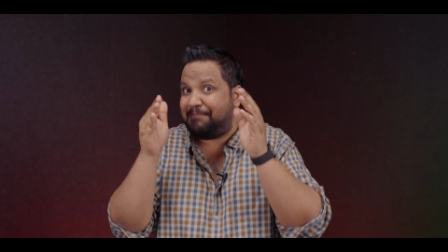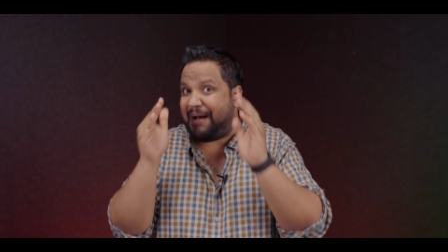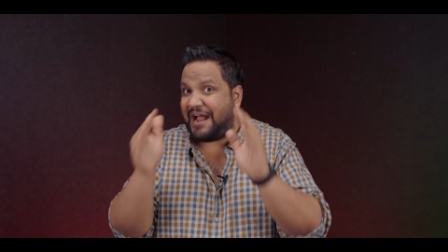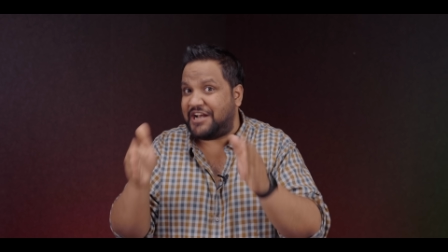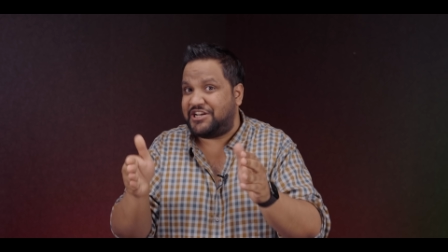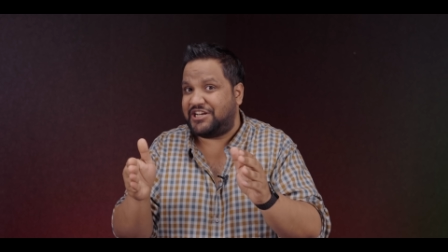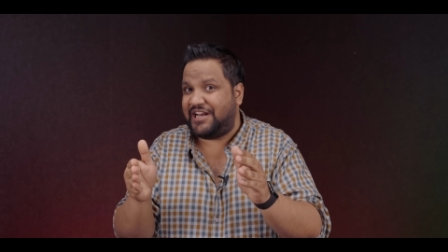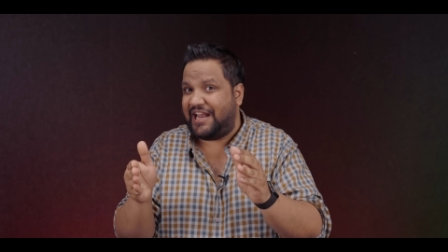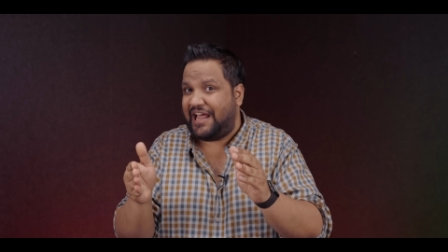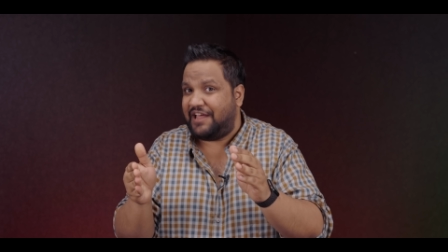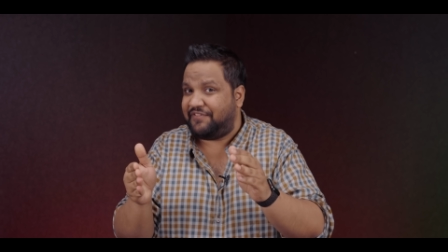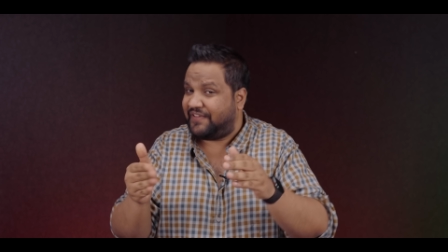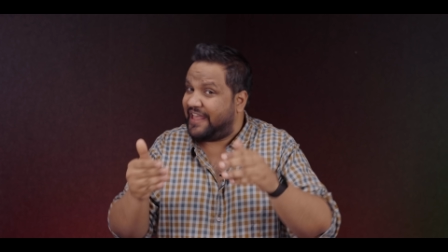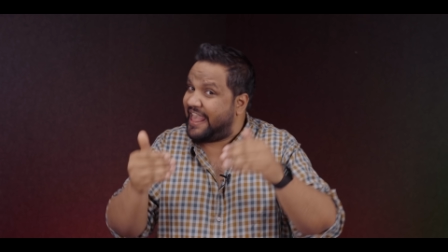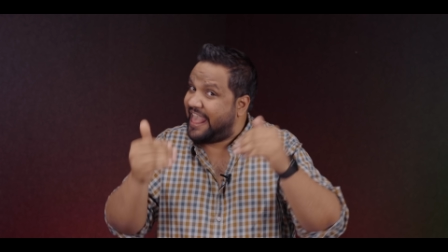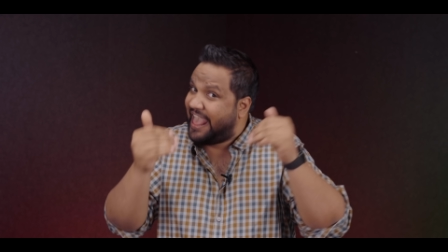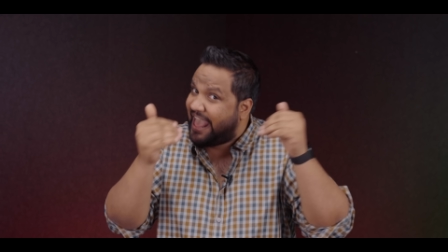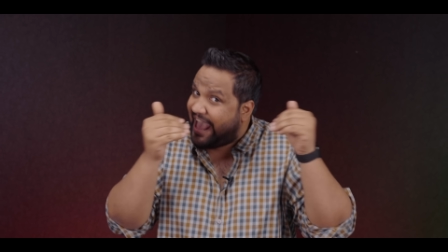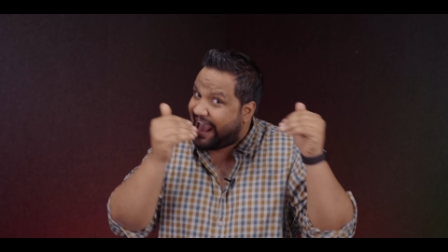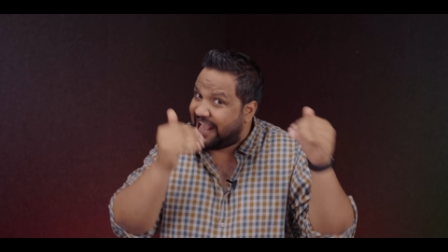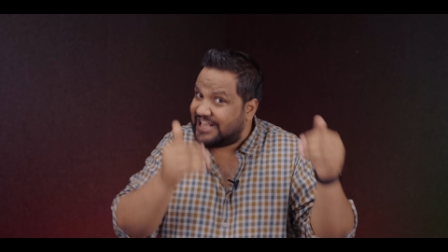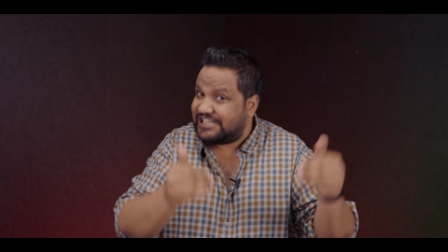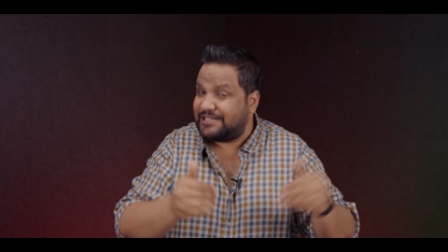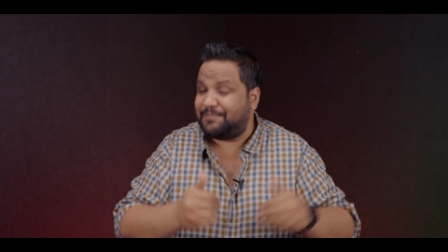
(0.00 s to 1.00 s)
battery life
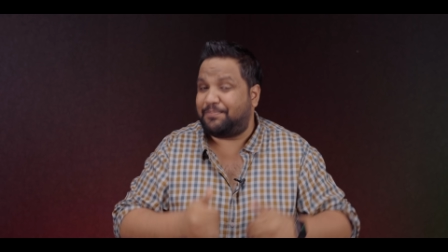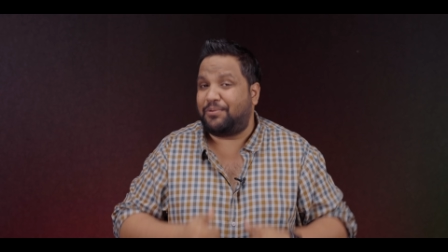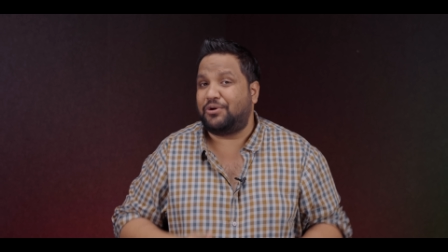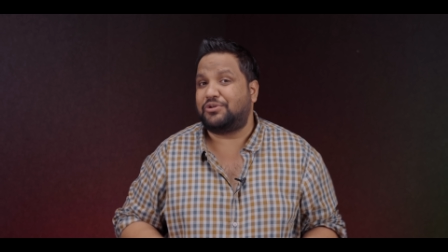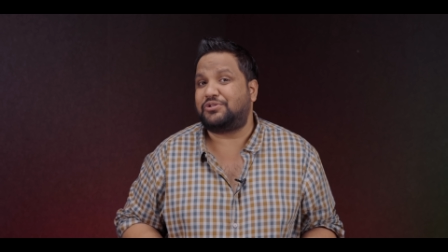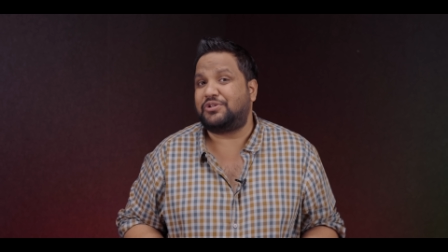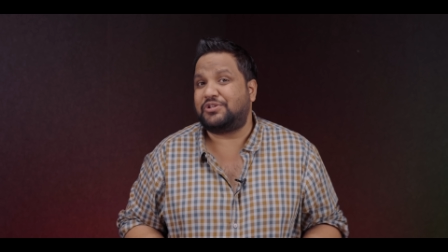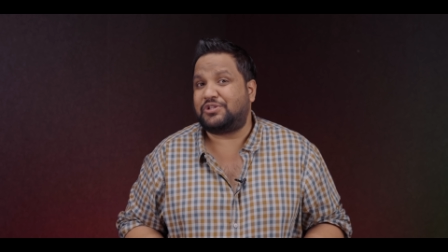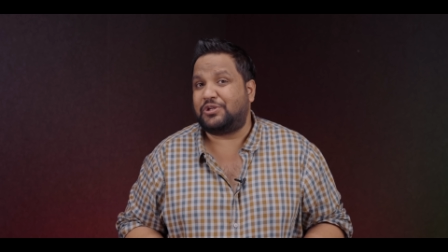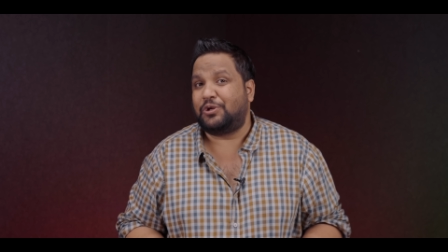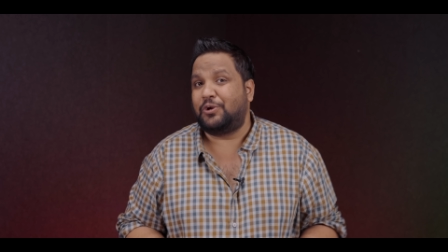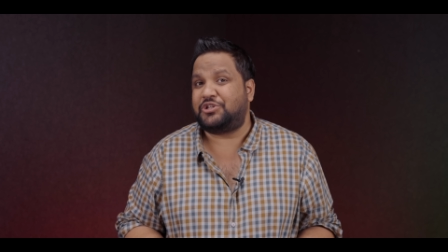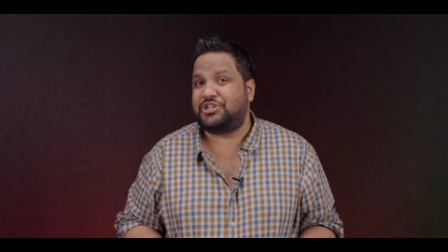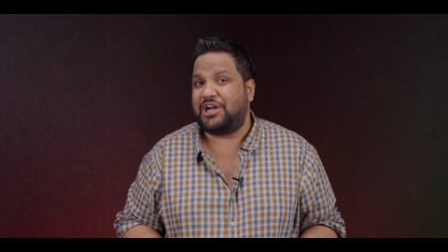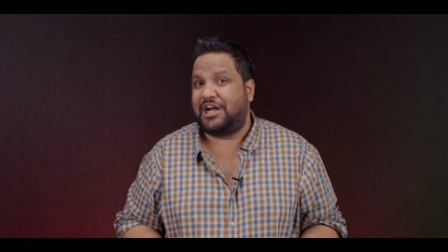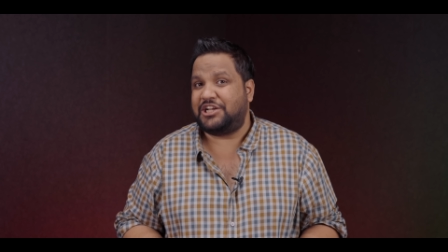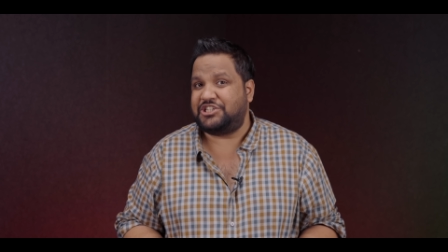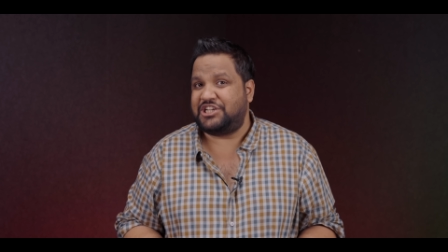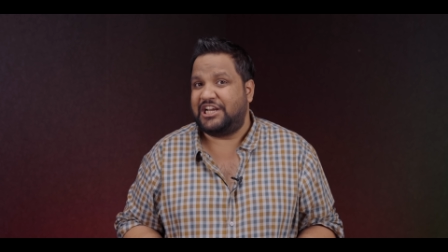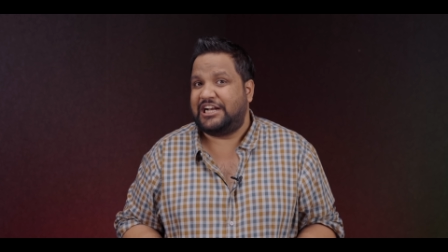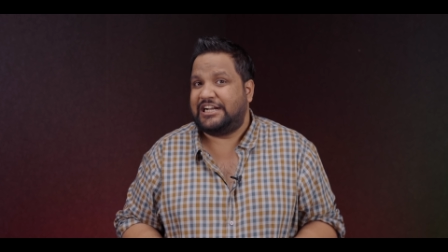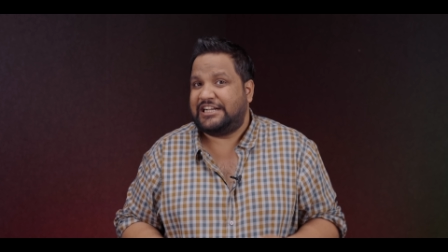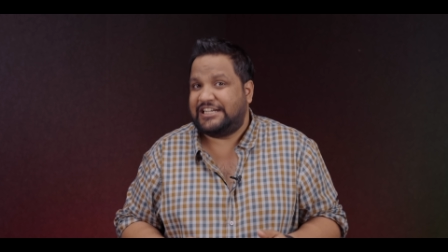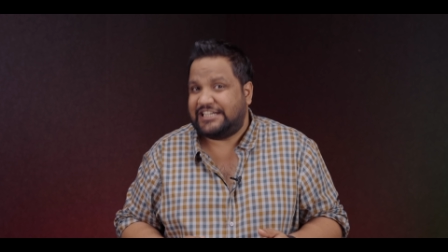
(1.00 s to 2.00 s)
as opposed to slow
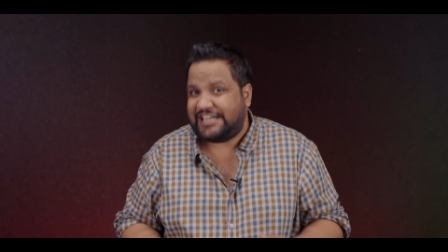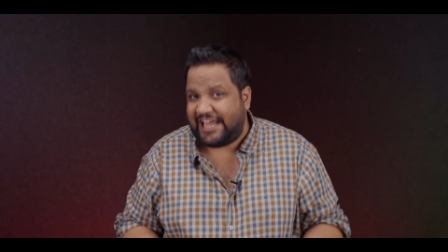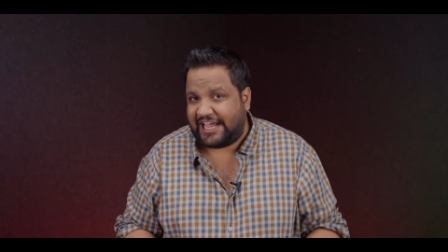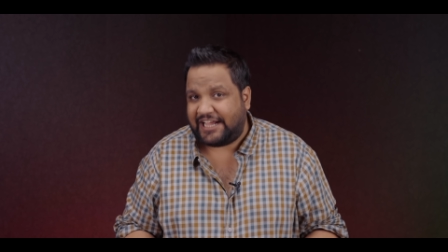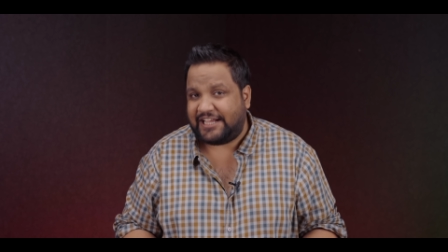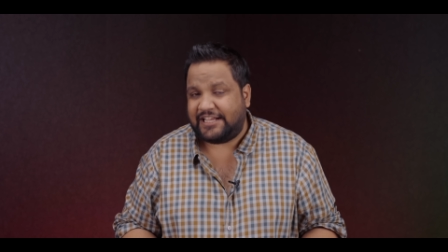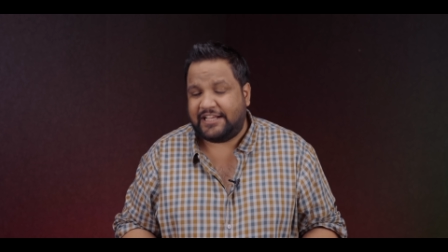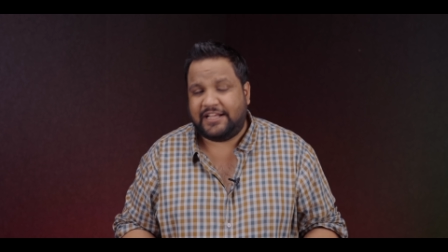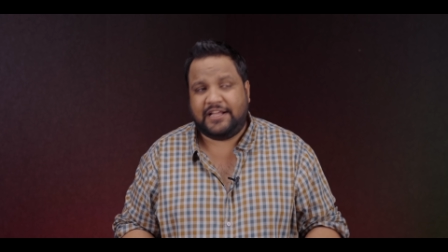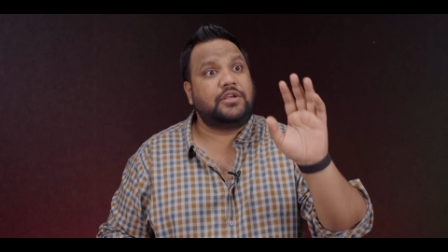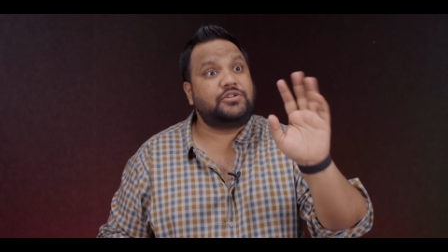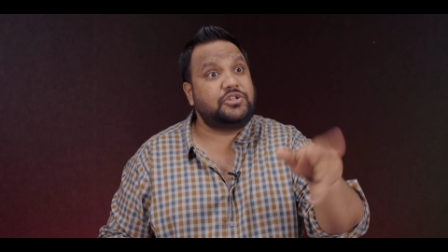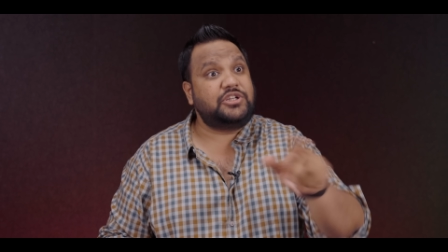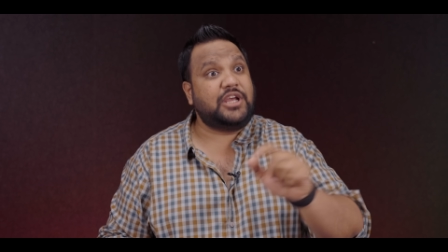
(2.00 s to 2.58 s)
charging tech.